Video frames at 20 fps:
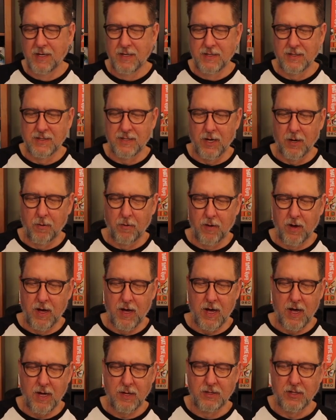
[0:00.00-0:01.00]
So
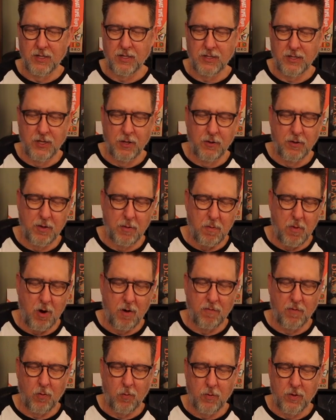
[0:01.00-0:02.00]
I took 2 of the
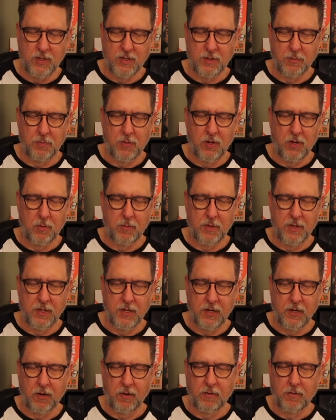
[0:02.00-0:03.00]
Marvel ones and put them in
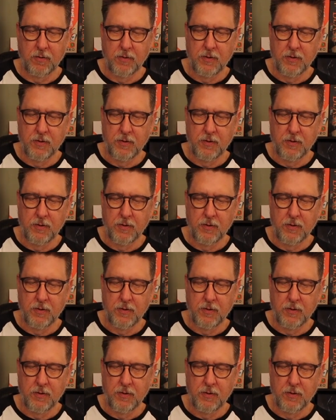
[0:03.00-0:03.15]
here.